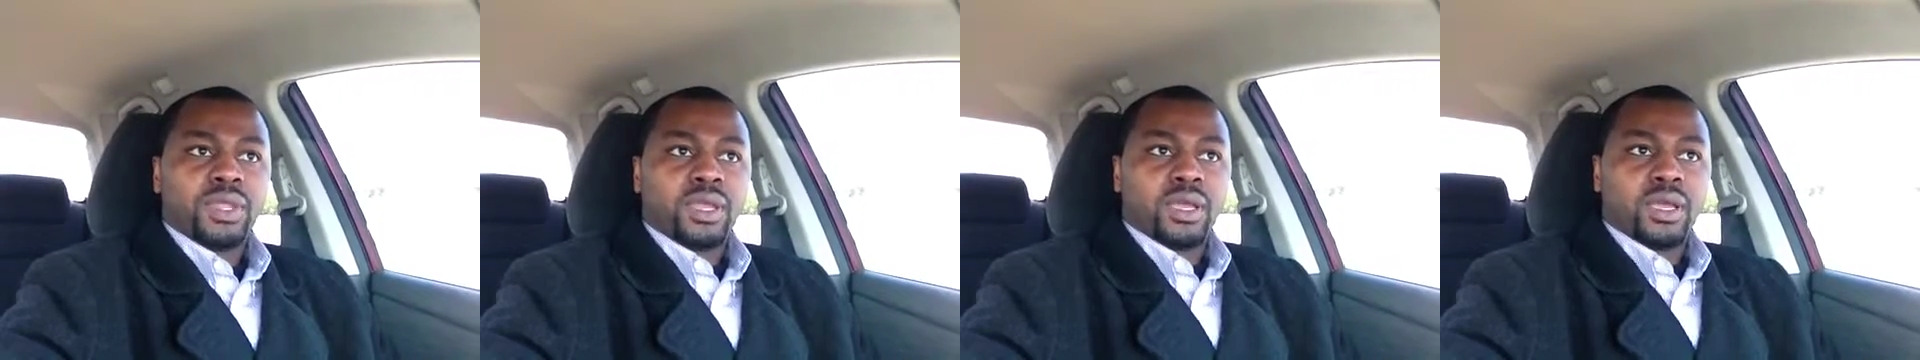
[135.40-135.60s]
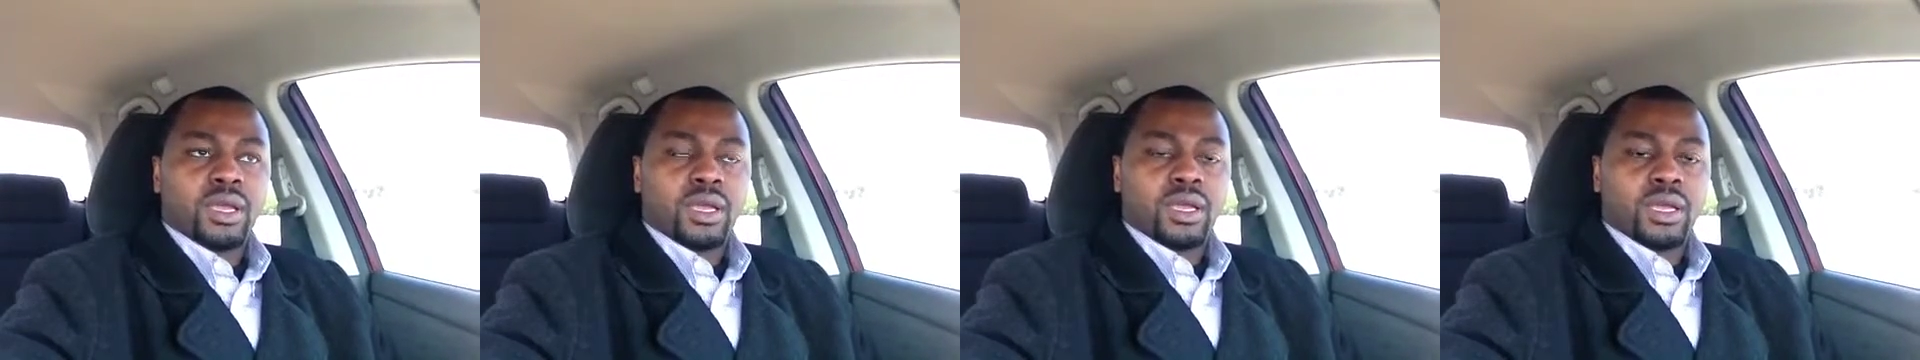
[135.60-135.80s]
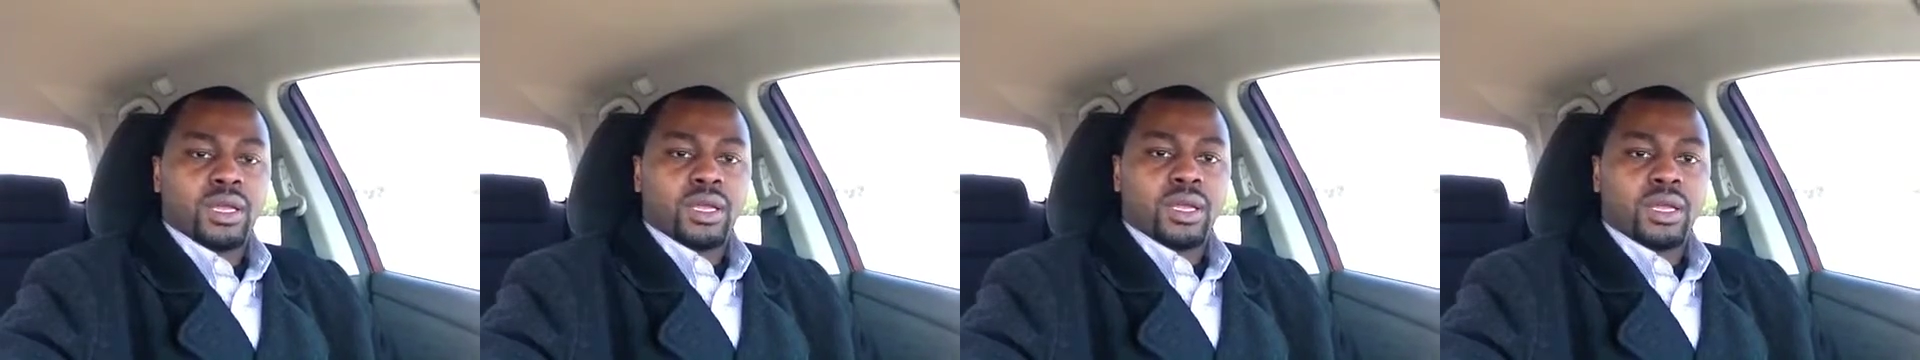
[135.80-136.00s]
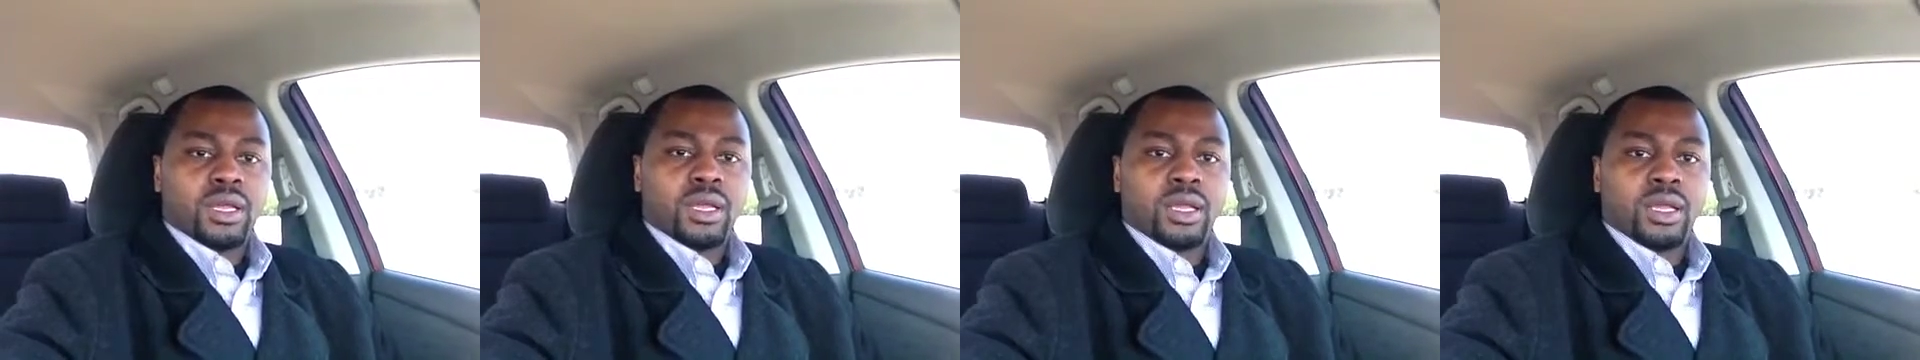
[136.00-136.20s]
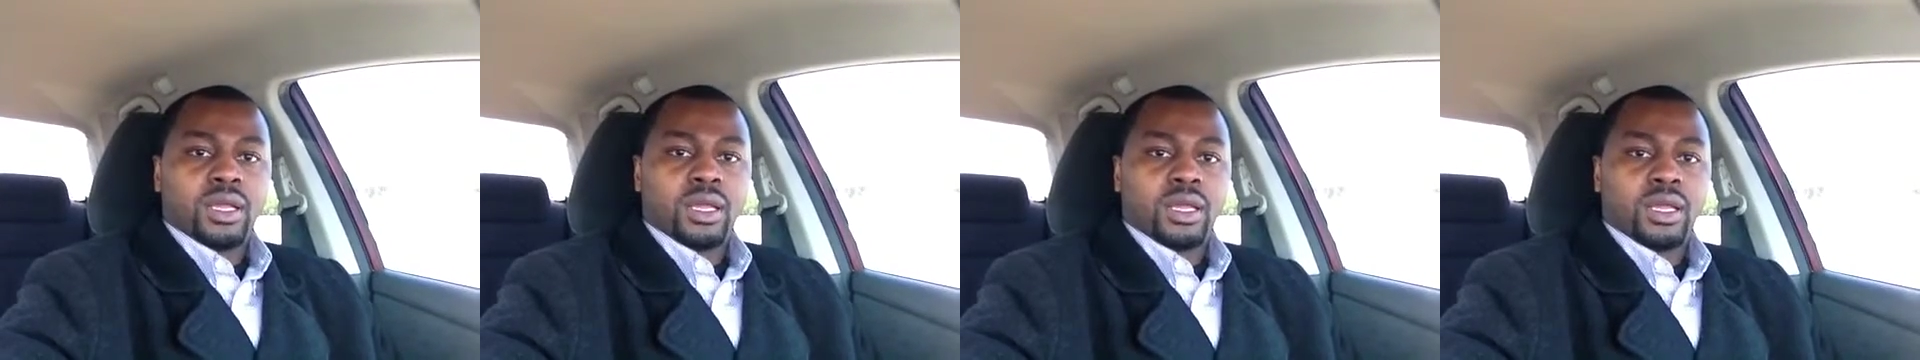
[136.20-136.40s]

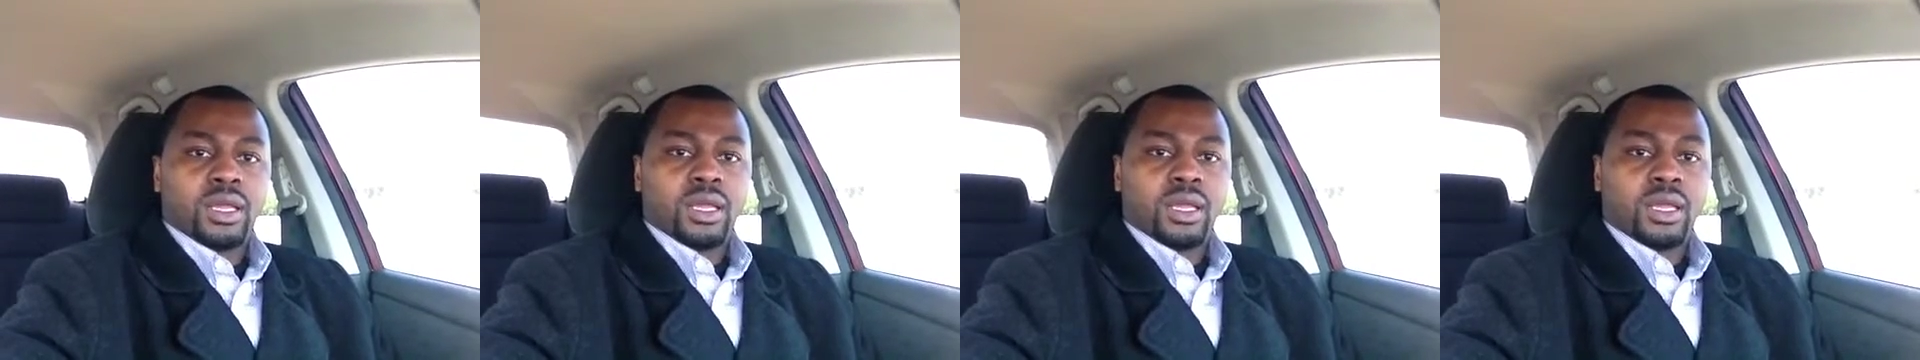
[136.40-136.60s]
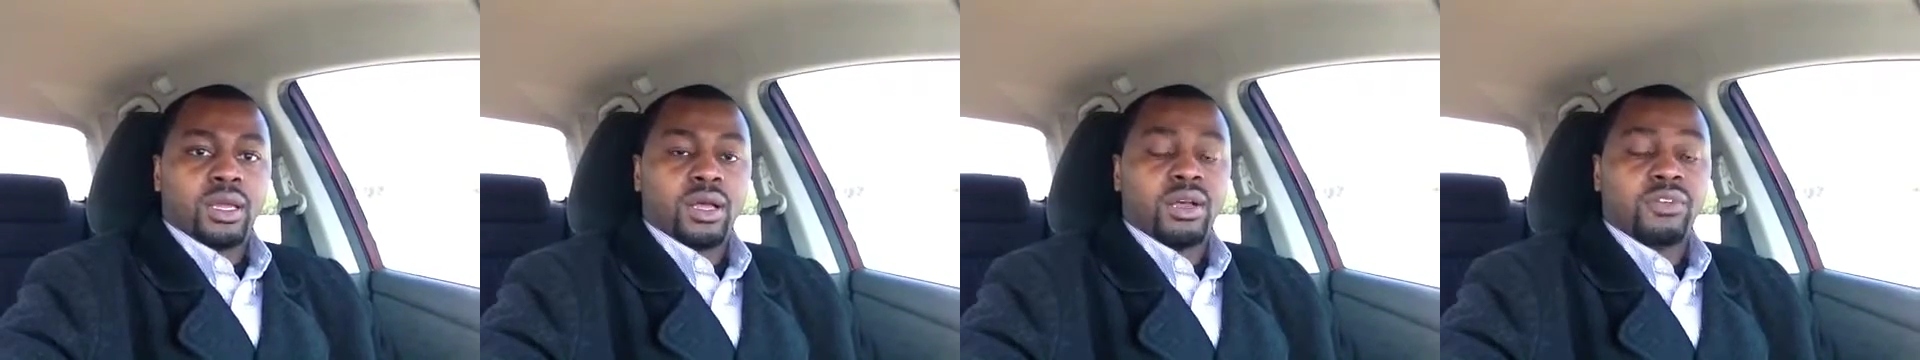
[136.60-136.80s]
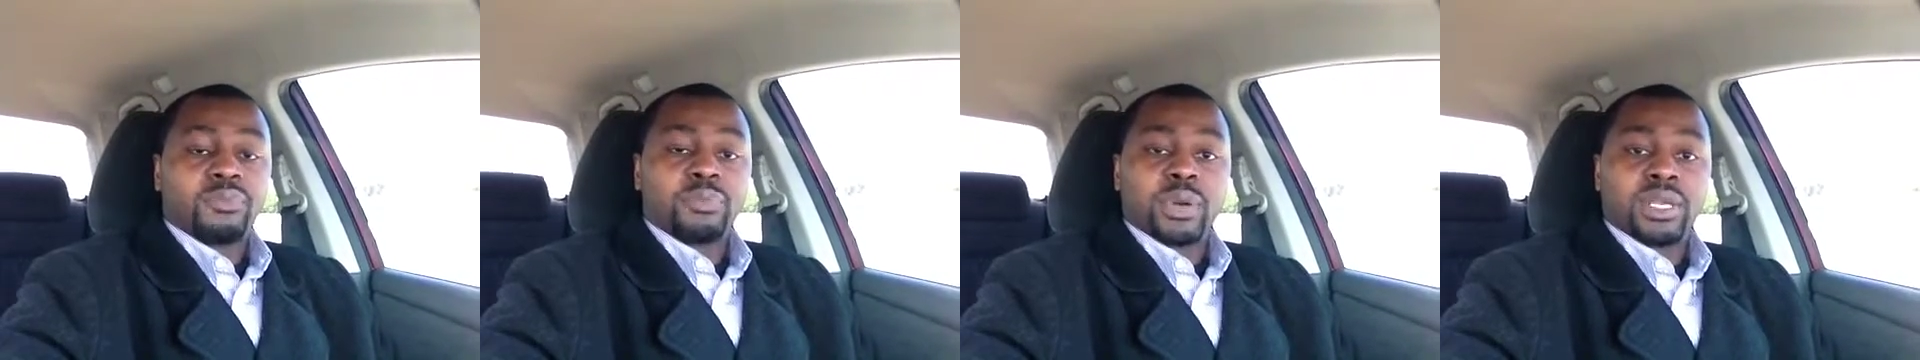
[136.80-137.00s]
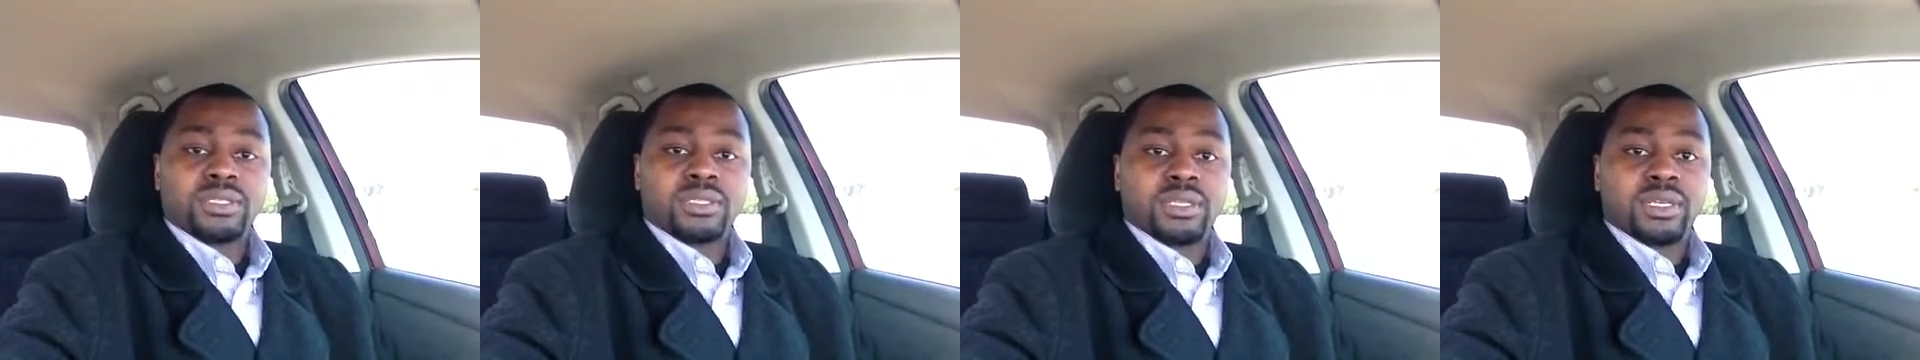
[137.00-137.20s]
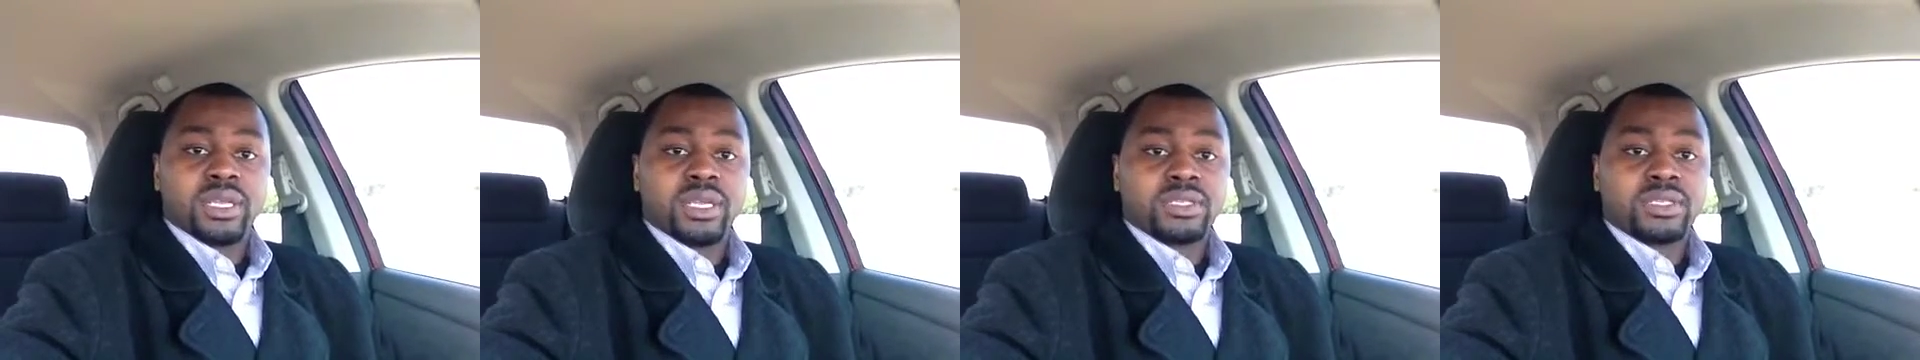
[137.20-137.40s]

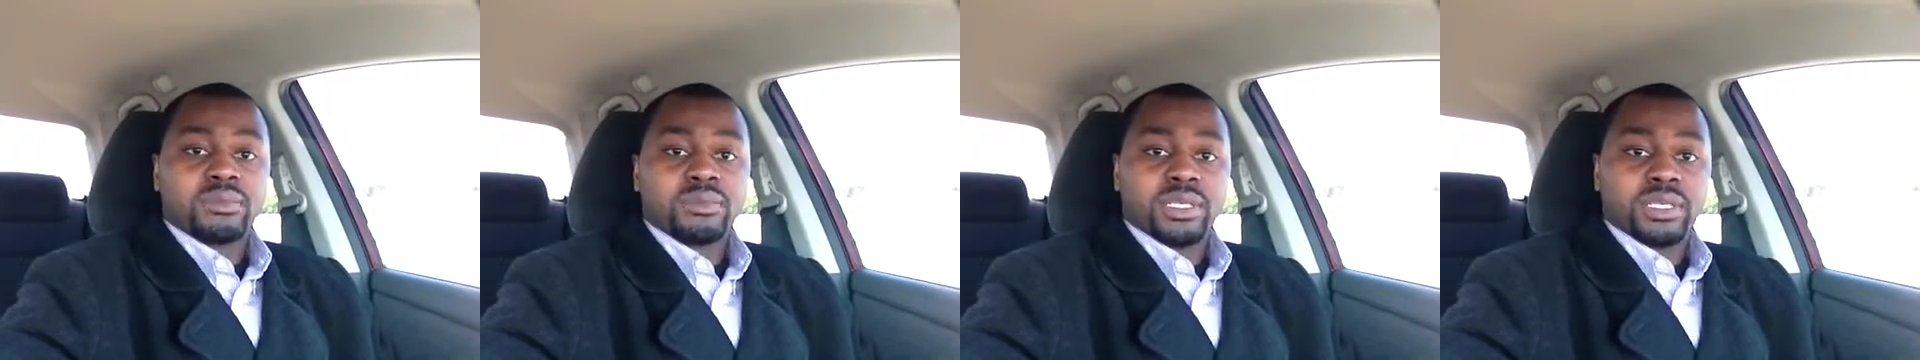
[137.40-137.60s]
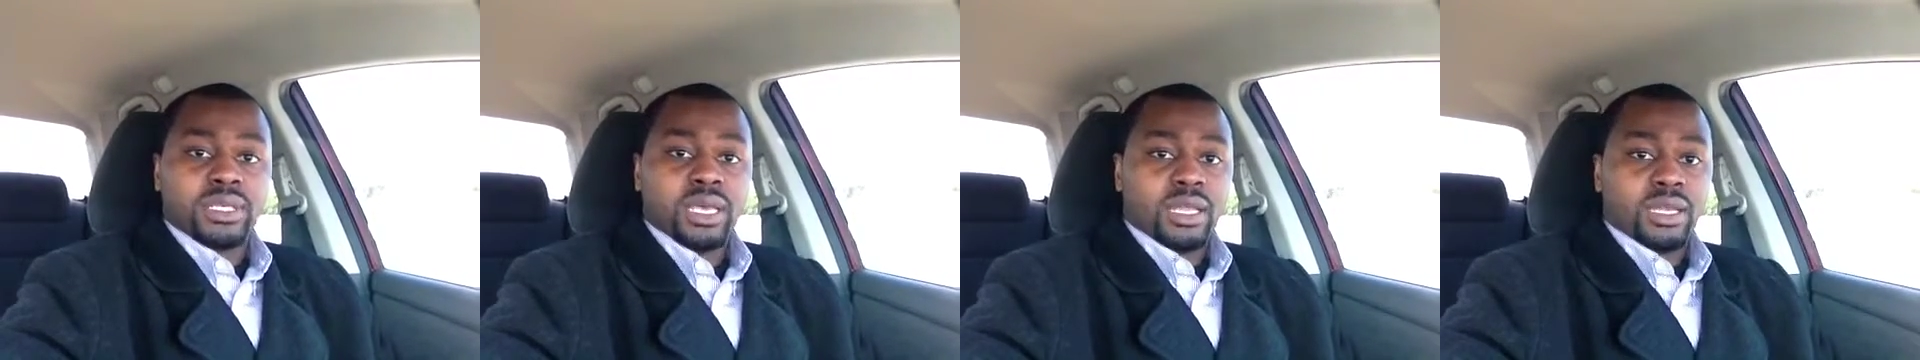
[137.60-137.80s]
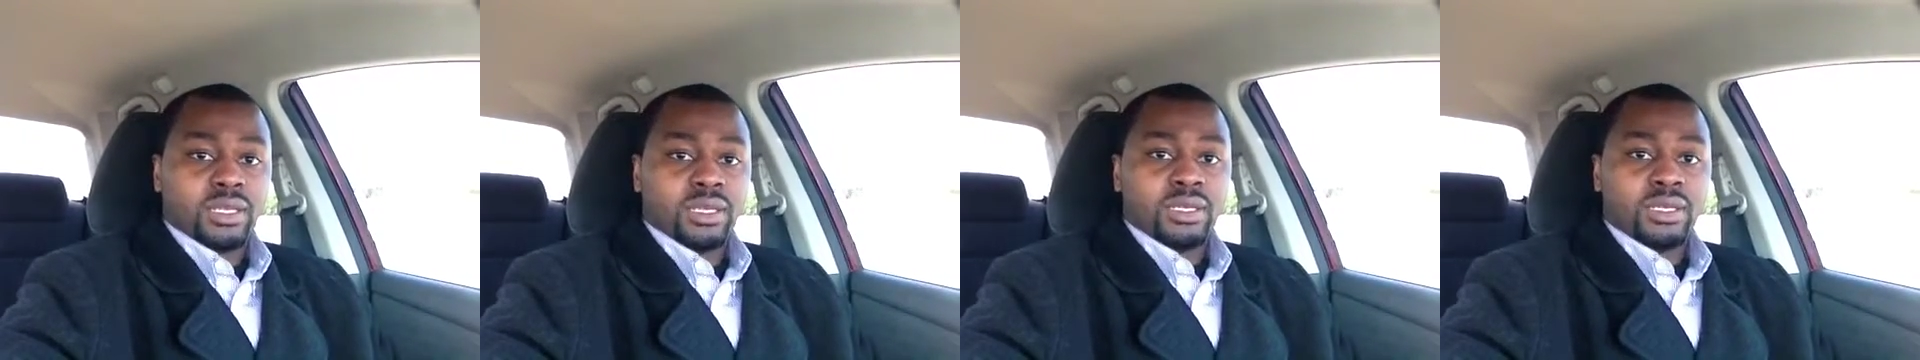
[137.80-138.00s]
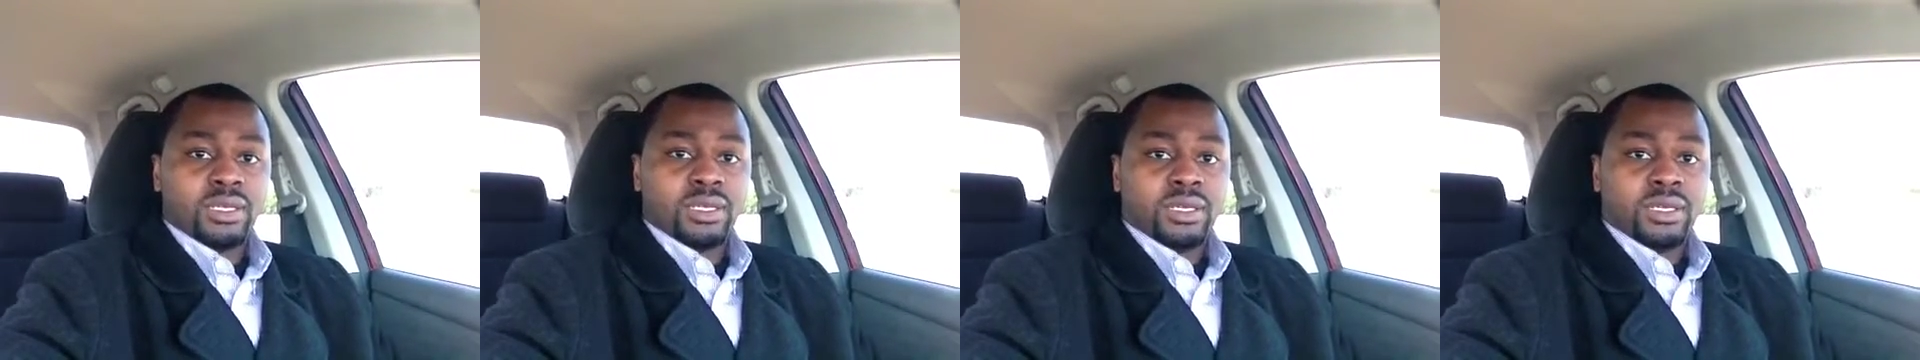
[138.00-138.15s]
President Nelson Mandela.